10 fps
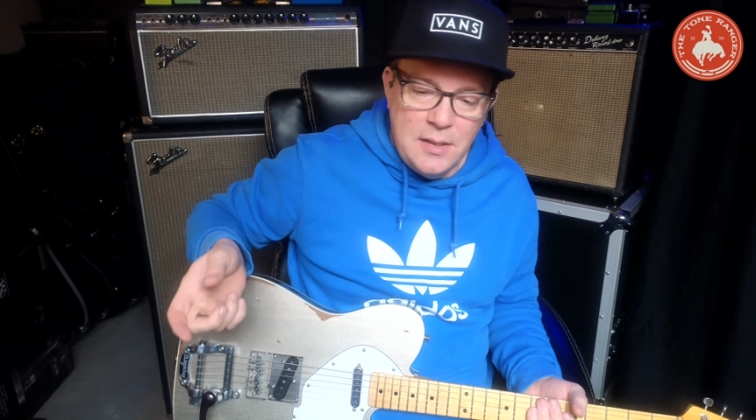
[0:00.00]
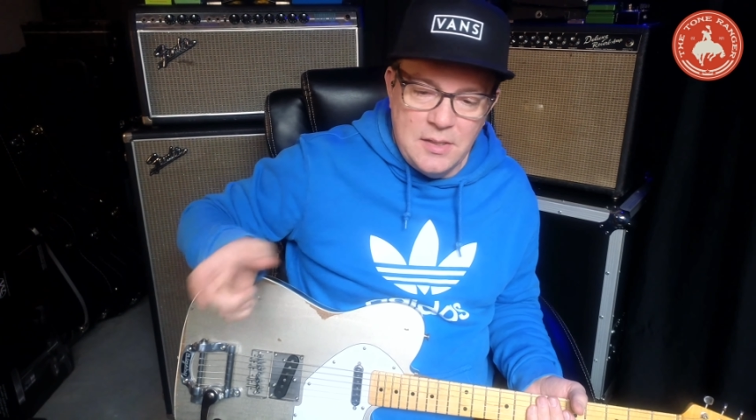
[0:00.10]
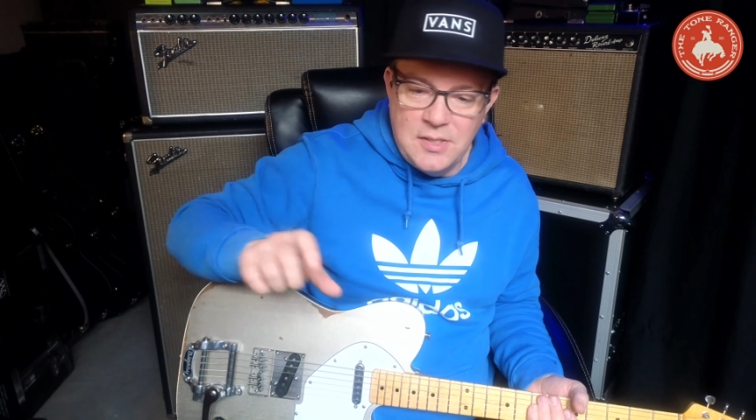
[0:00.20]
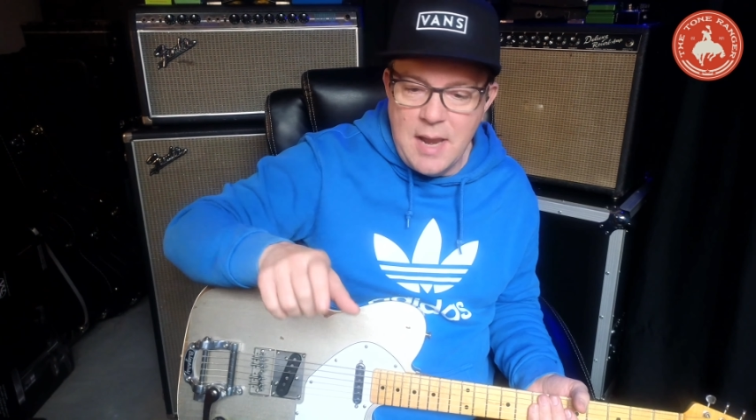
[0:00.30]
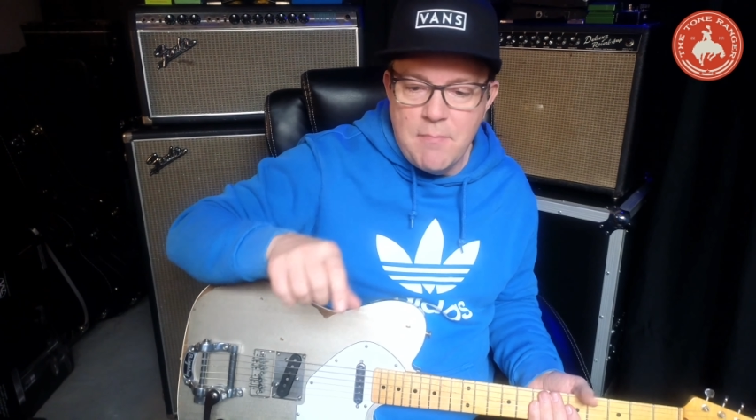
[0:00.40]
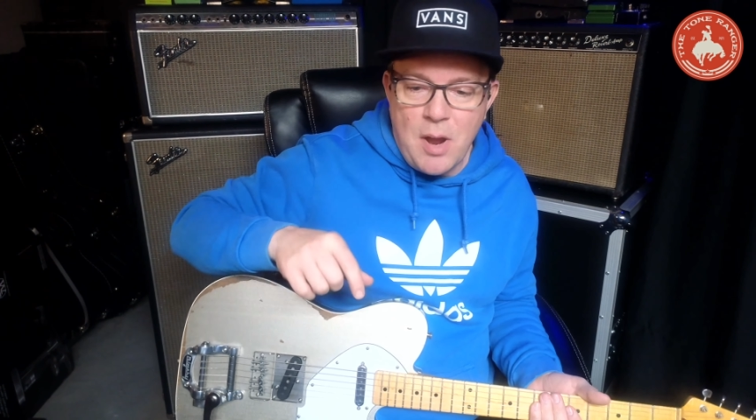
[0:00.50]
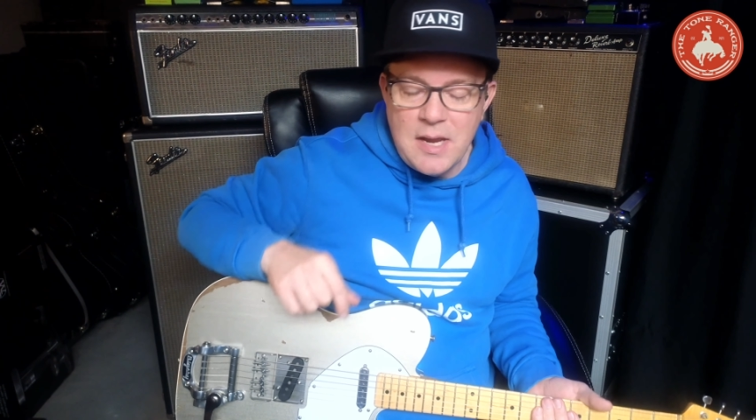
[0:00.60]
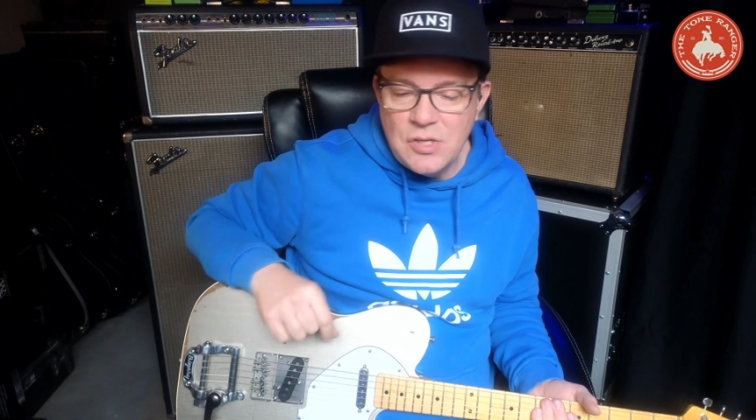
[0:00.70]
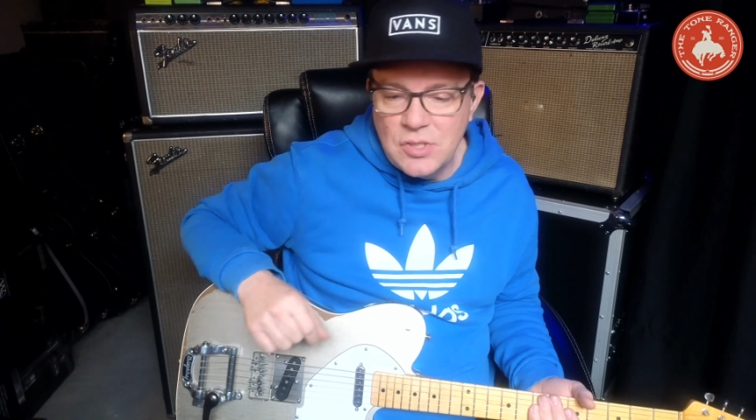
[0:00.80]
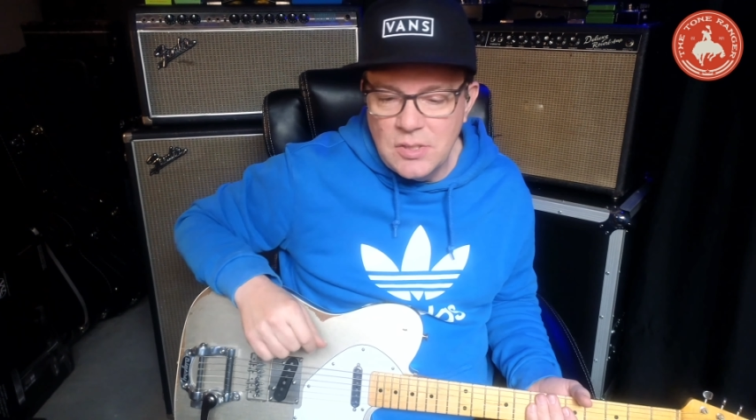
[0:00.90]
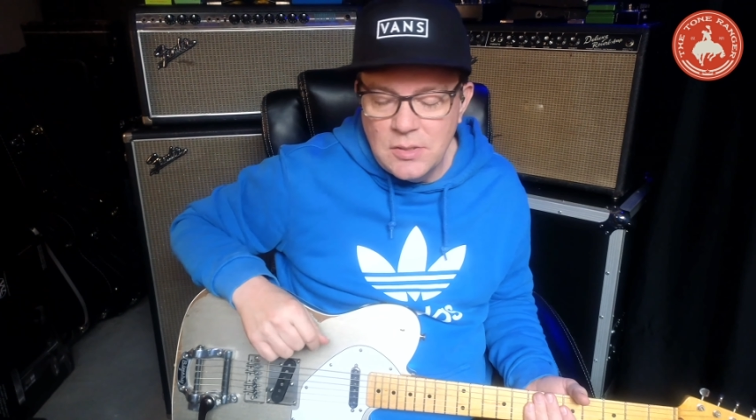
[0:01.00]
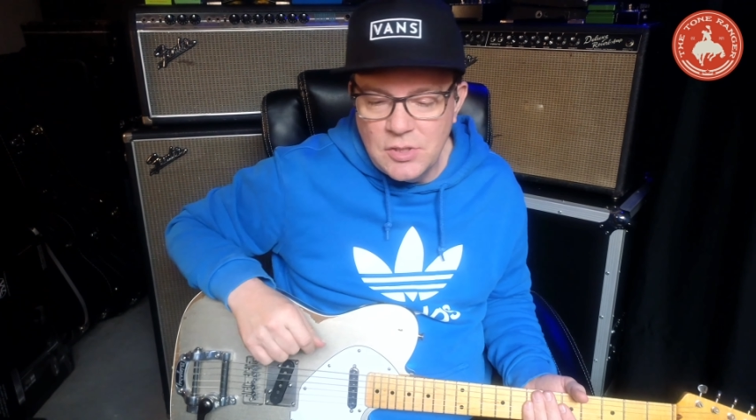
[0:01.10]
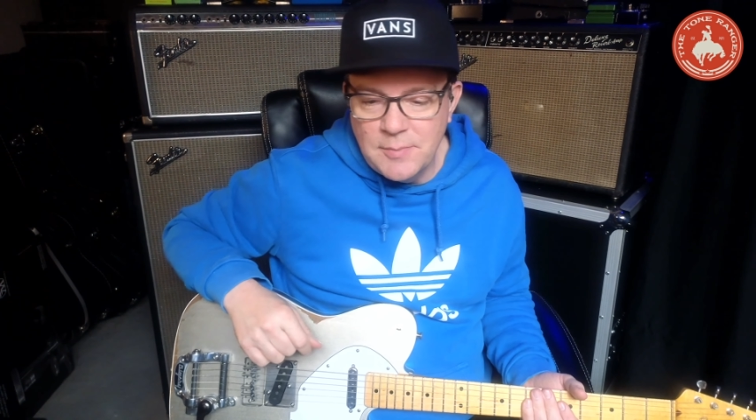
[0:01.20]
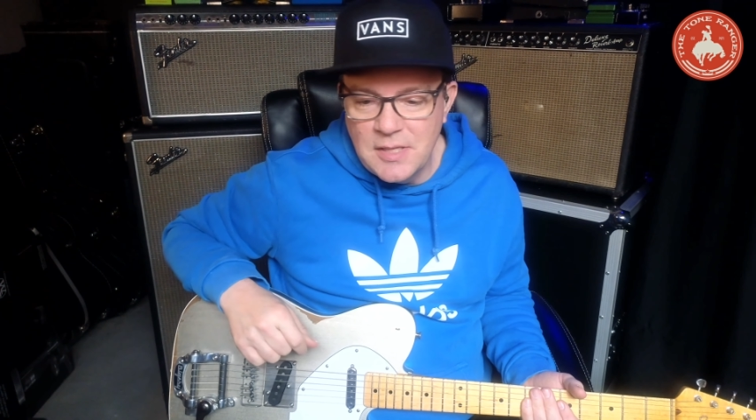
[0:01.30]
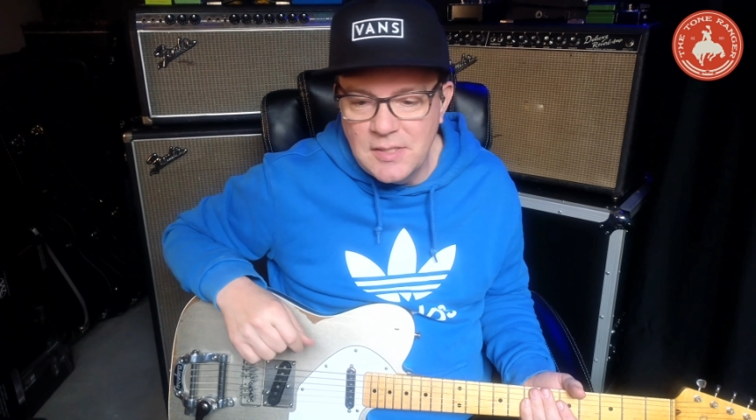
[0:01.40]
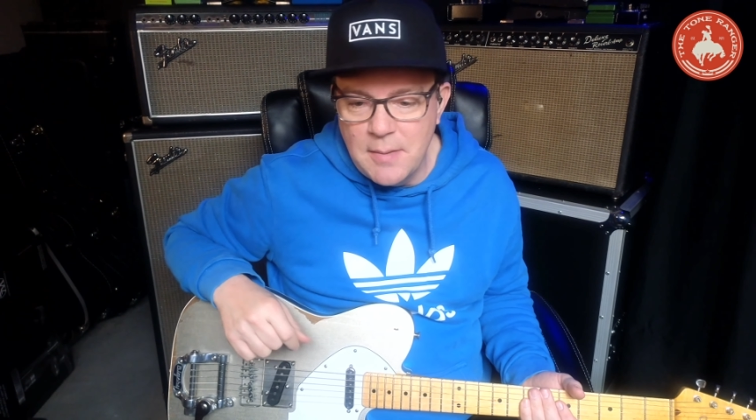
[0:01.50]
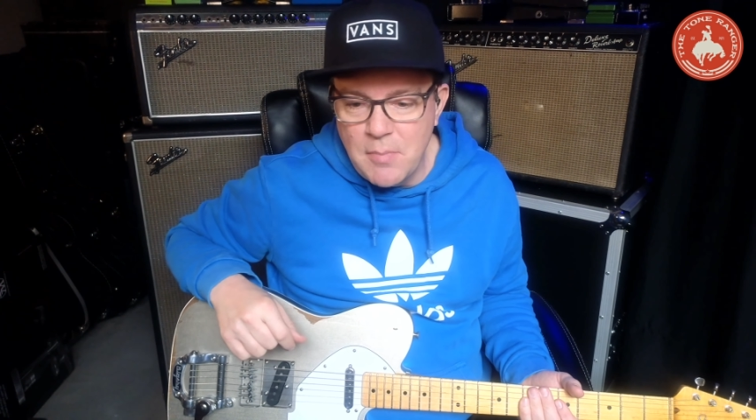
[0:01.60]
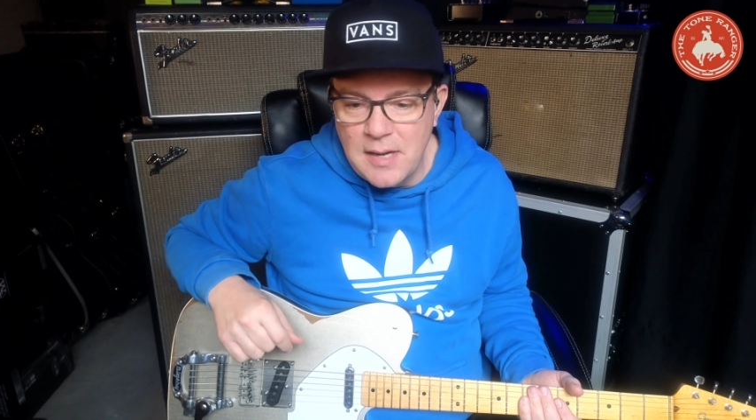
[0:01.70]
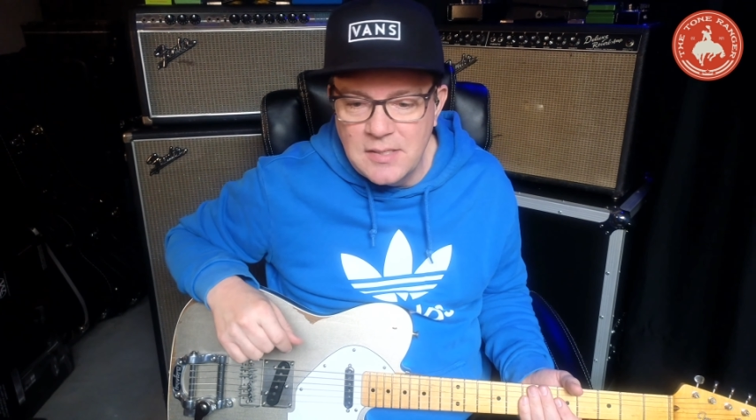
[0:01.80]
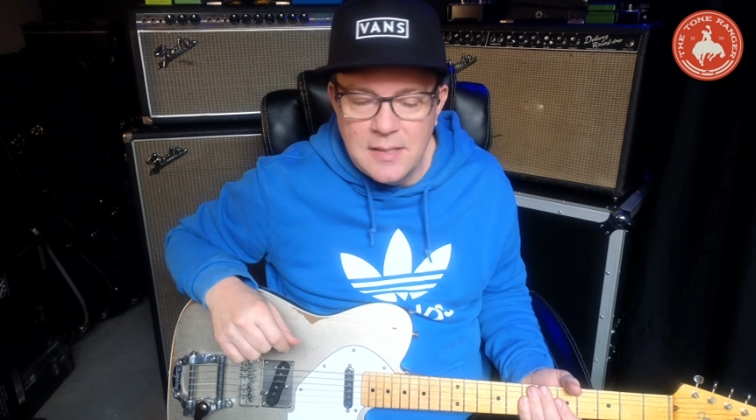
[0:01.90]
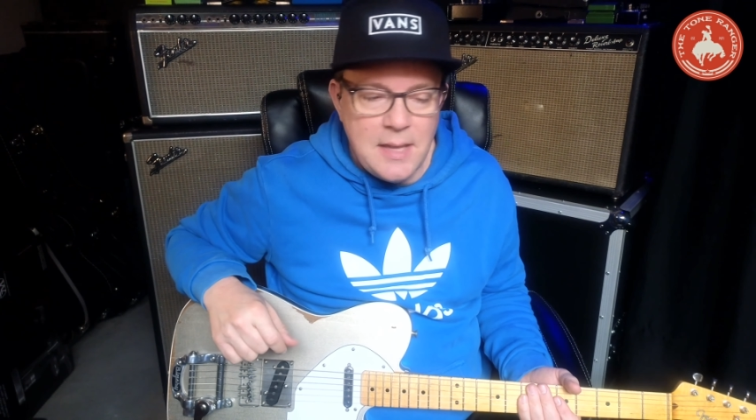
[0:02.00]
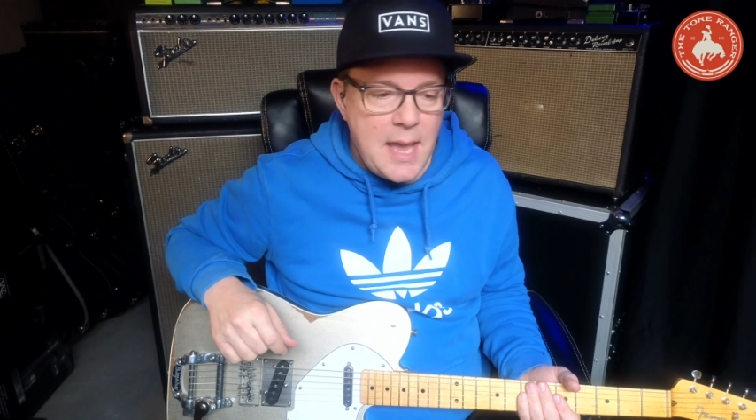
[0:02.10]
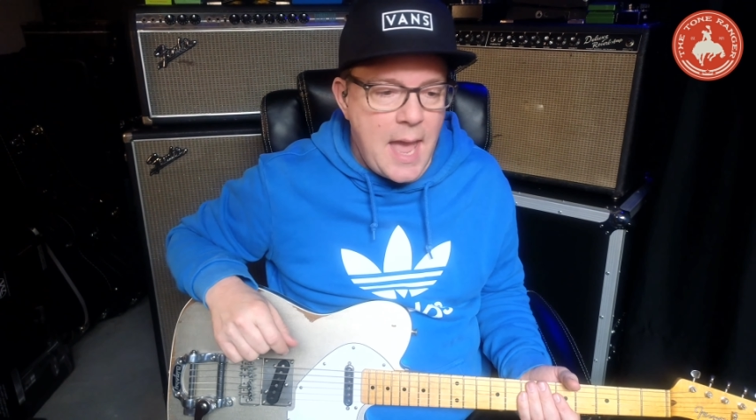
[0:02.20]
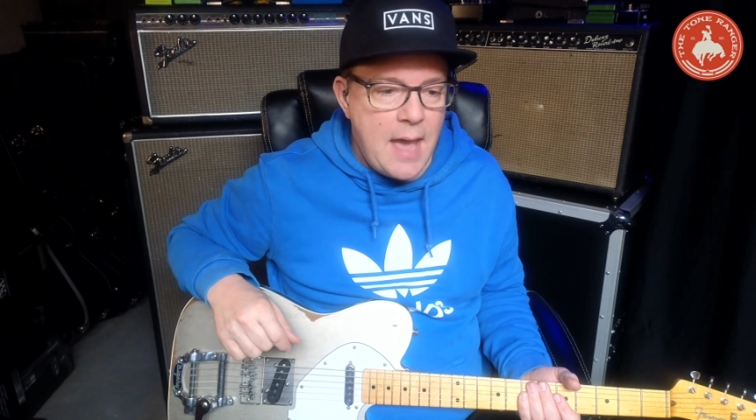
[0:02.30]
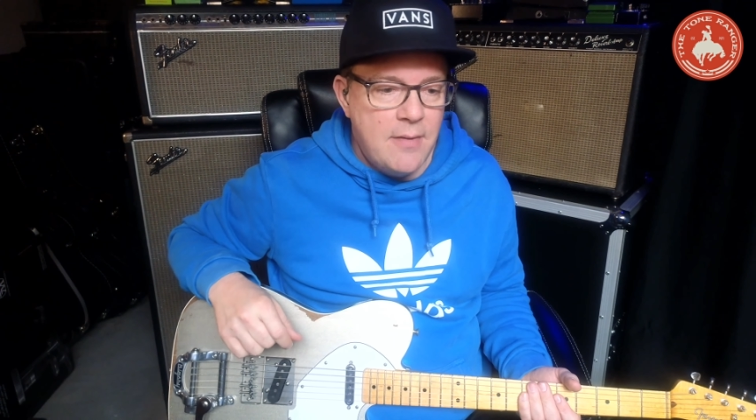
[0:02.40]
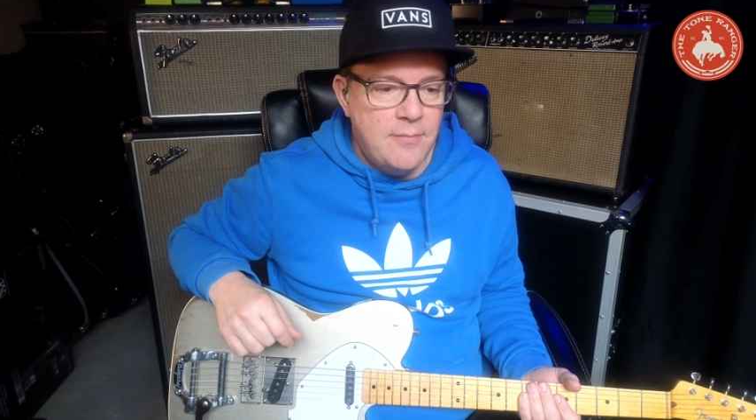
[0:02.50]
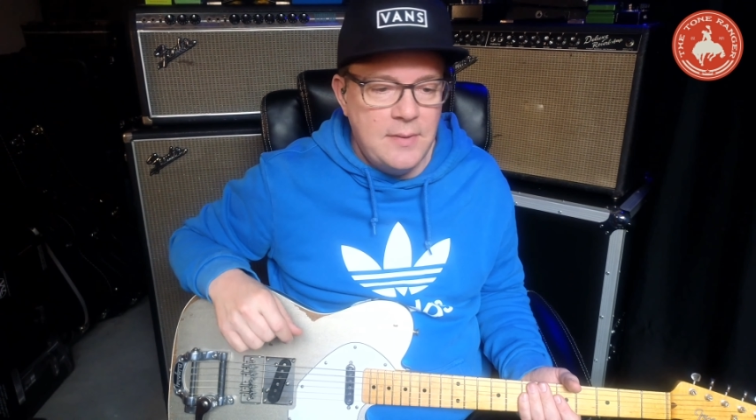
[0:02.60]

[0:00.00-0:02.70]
the same mics, some of the same mics that they have